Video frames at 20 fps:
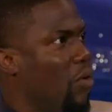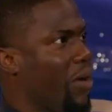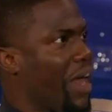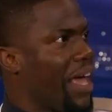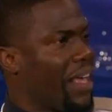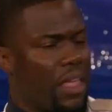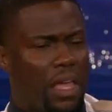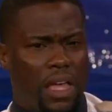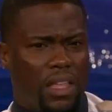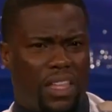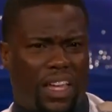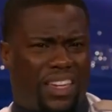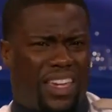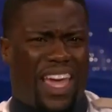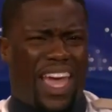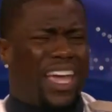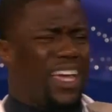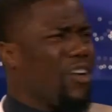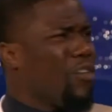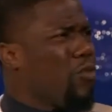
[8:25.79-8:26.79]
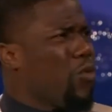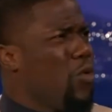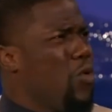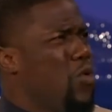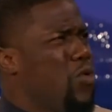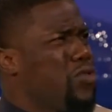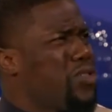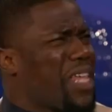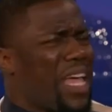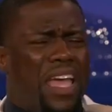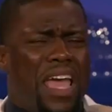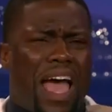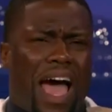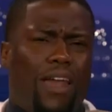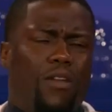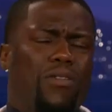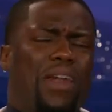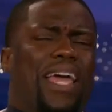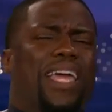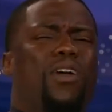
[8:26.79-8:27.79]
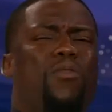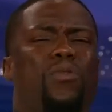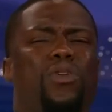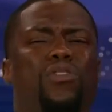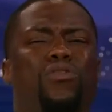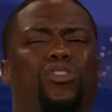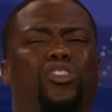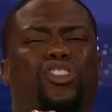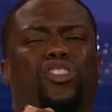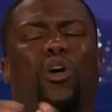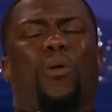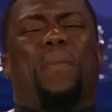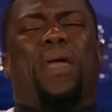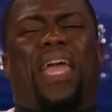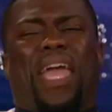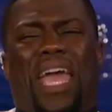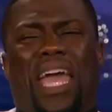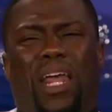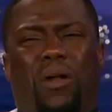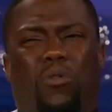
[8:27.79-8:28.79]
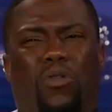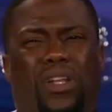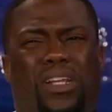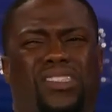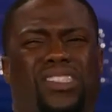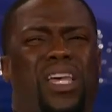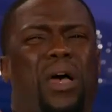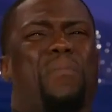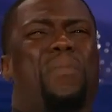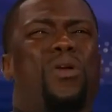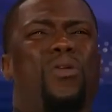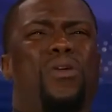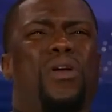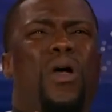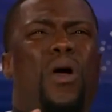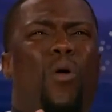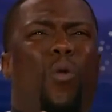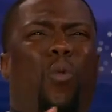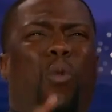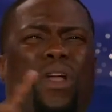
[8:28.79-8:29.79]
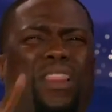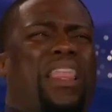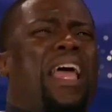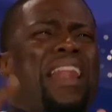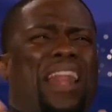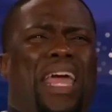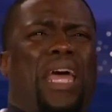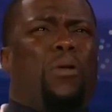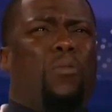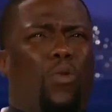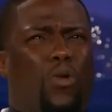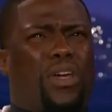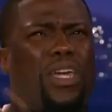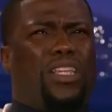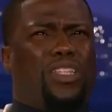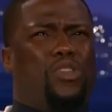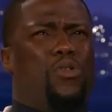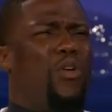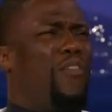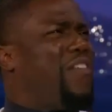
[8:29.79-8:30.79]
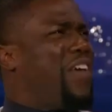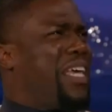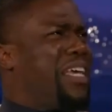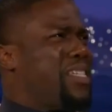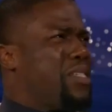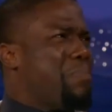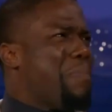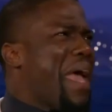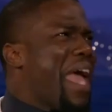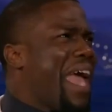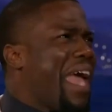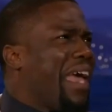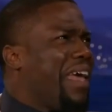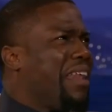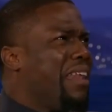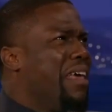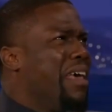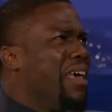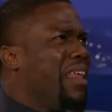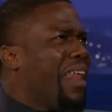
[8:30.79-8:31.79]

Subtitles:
Like, the kangaroos. Like, I don't like it when you show me an animal and tell me what that animal can do if it gets mad.